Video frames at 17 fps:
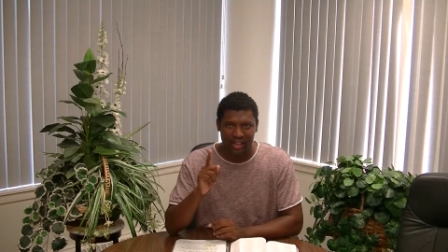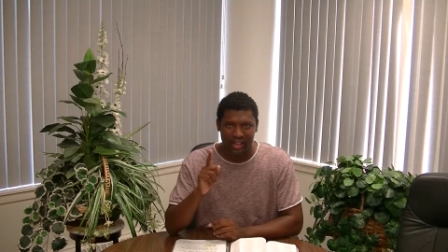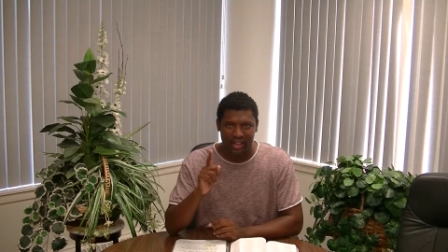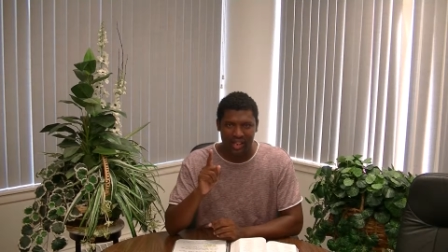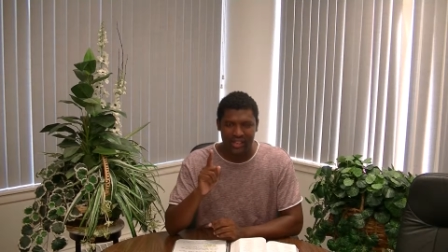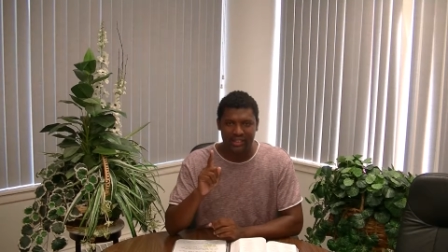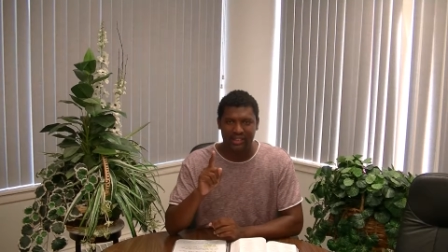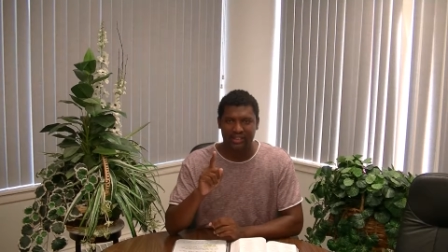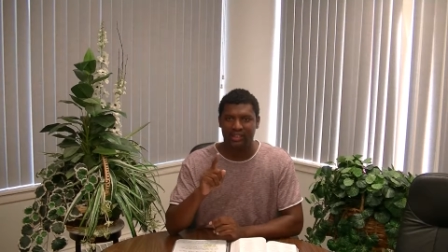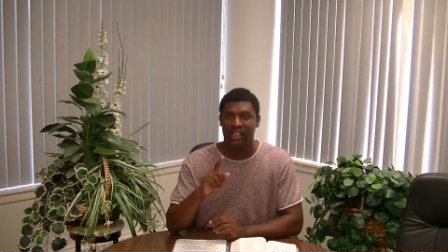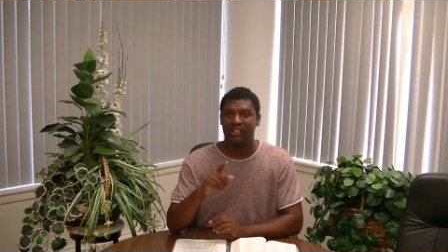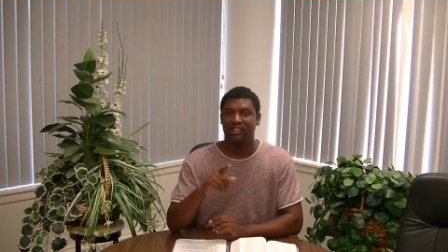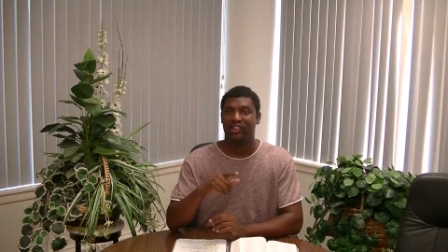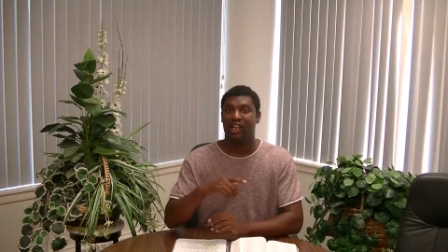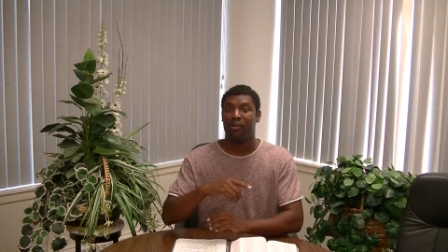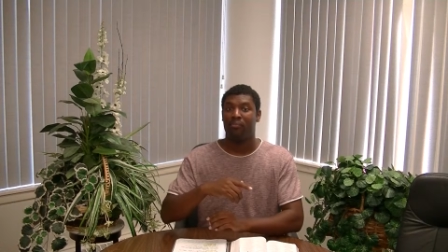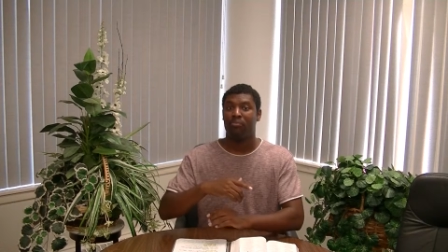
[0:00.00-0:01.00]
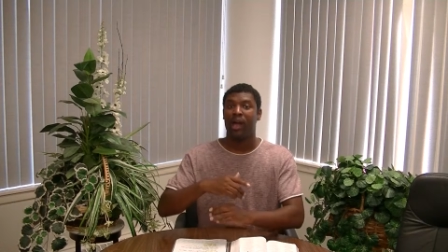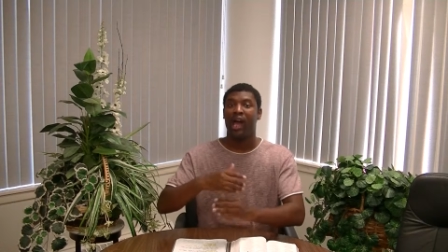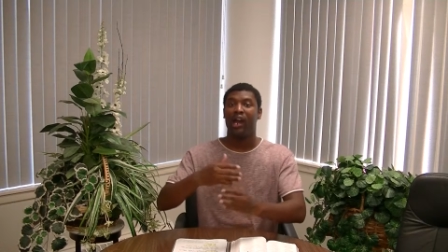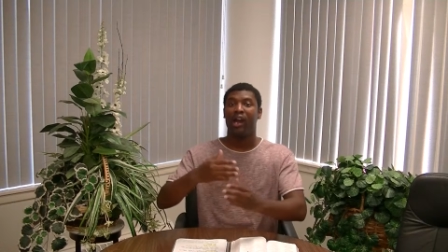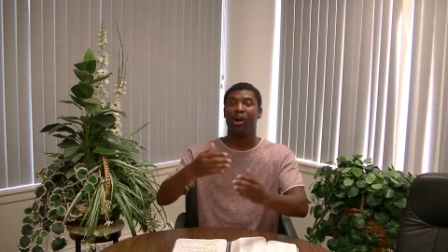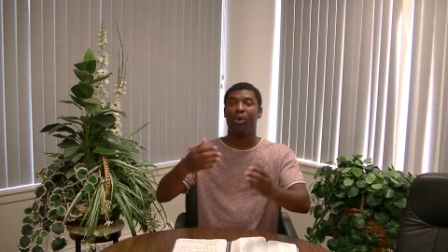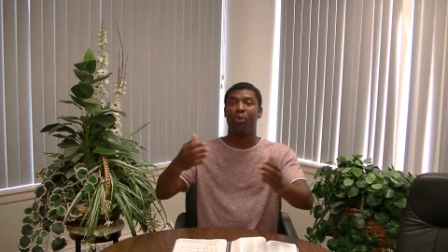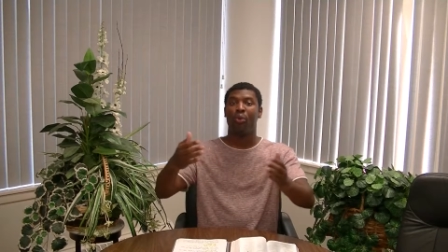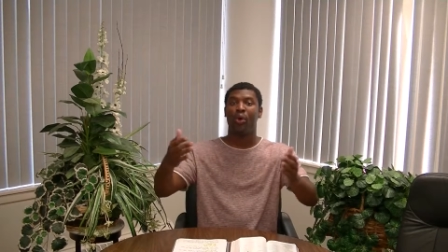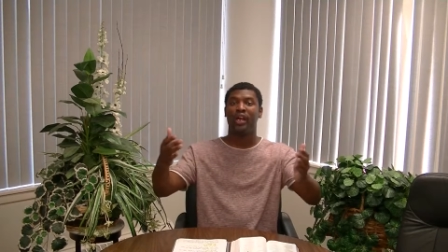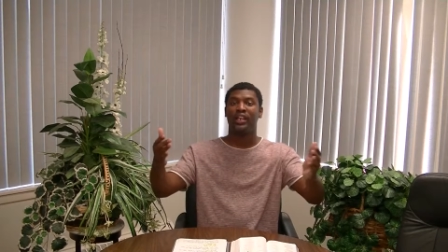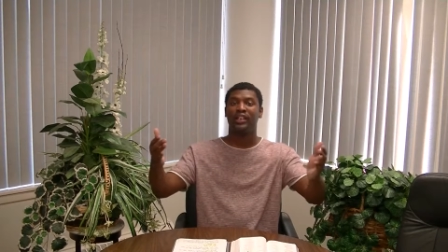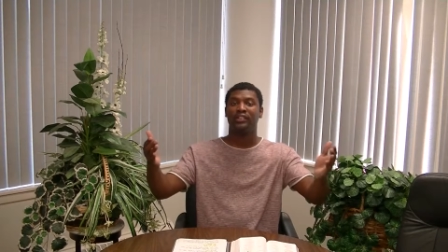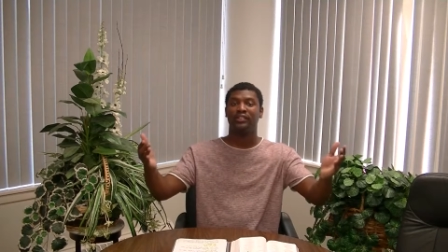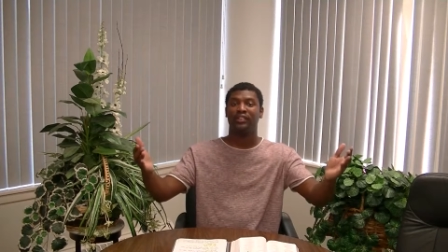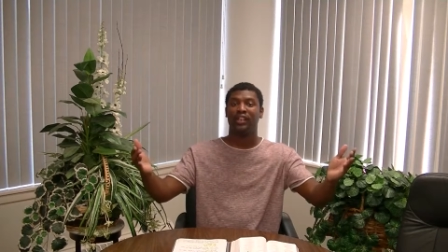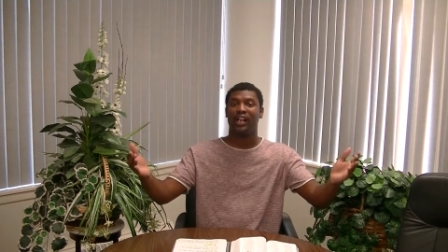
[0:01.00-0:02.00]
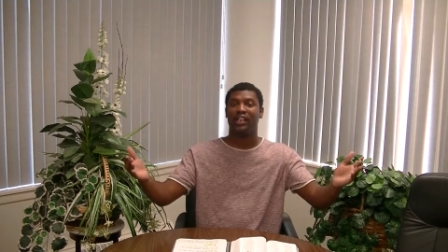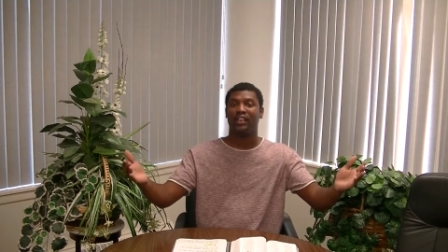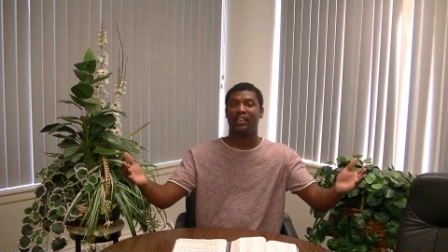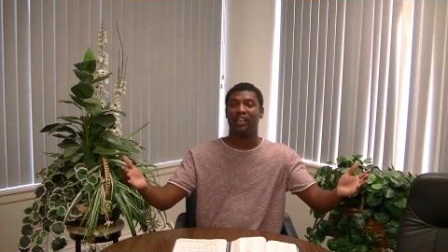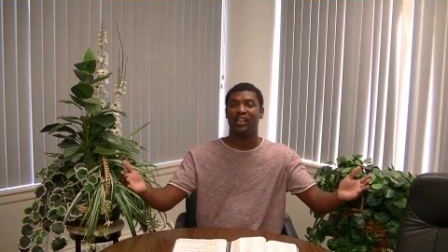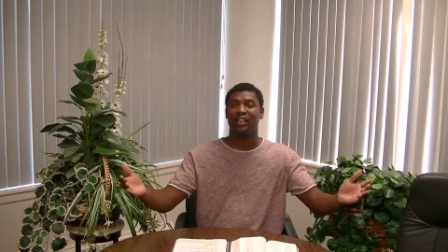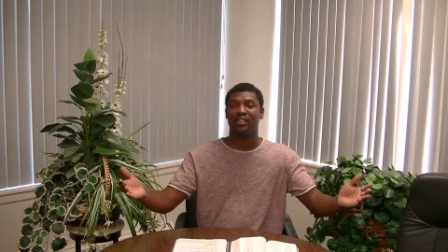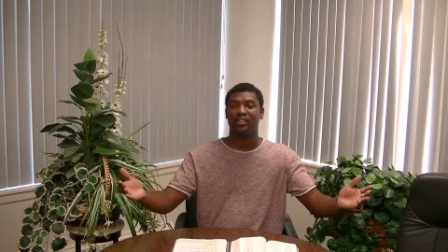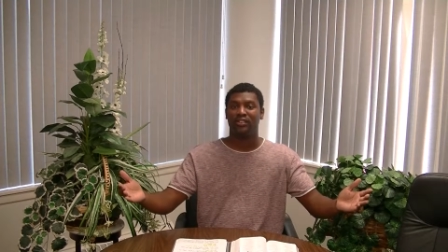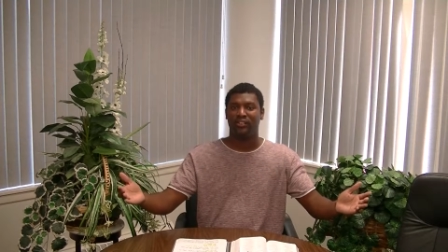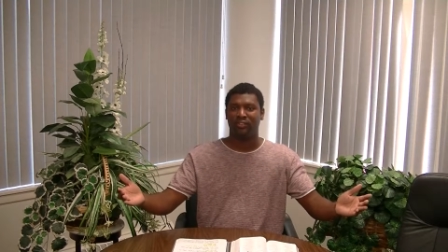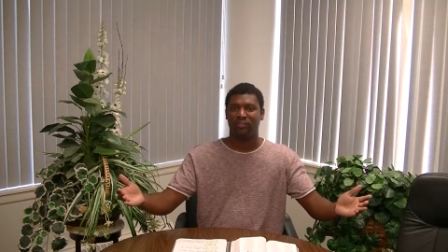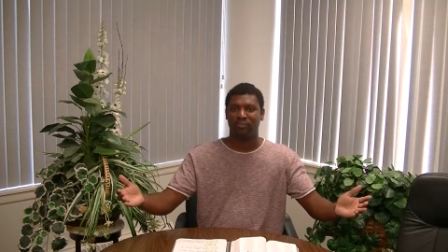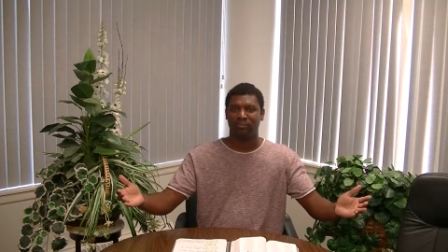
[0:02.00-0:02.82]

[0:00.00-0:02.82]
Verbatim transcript: He says, they shall mount up wings like an eagle.